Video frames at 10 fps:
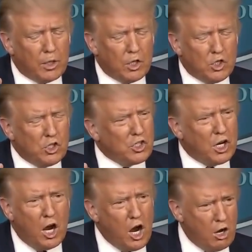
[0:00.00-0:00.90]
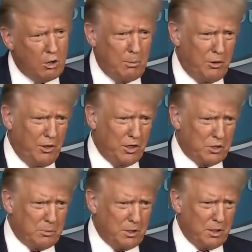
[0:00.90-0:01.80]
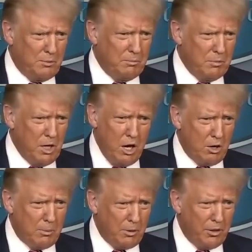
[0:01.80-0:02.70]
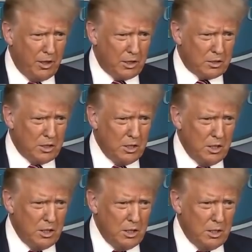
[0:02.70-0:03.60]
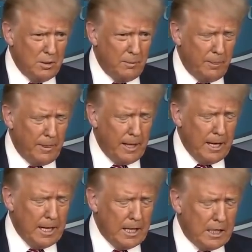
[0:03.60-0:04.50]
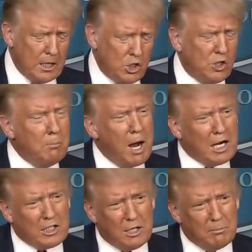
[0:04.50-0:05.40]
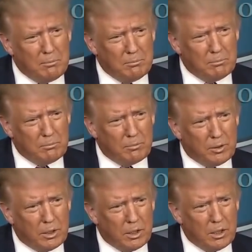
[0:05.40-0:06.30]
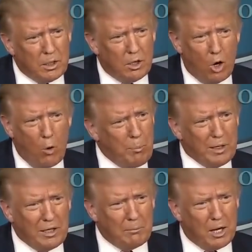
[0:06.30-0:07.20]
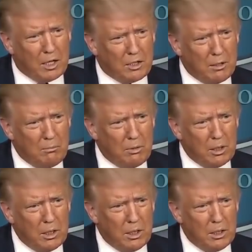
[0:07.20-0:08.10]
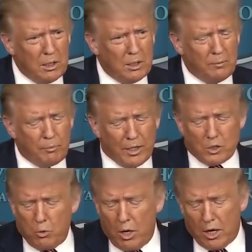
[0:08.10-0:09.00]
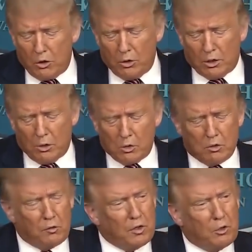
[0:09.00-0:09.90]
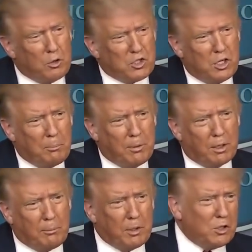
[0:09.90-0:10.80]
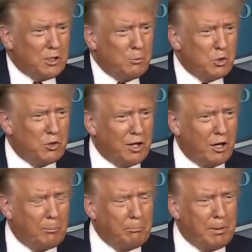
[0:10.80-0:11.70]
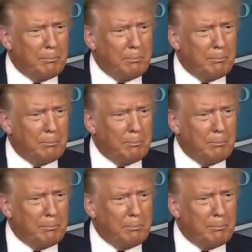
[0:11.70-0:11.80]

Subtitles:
She said horrible things about him, horrible things. And she mocked him, openly mocked him. That's why I thought that was a very risky pick, because I'm sure that'll be